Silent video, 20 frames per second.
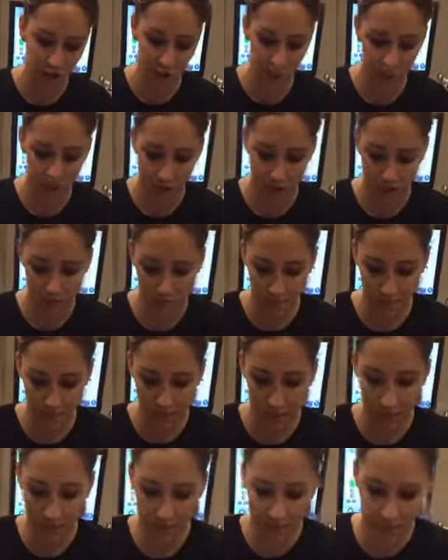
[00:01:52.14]
one of the
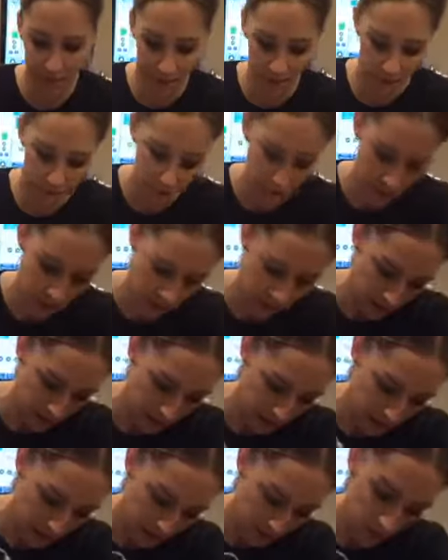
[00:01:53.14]
biggest
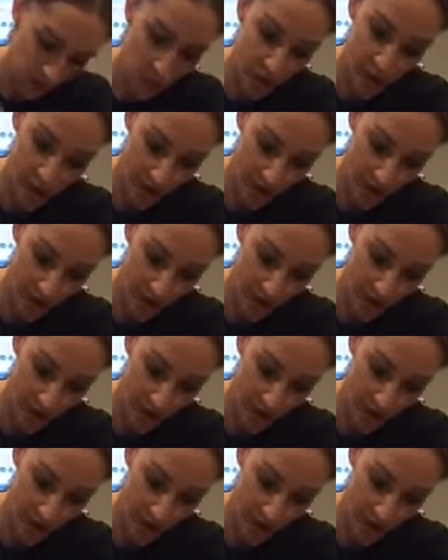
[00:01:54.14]
or one of the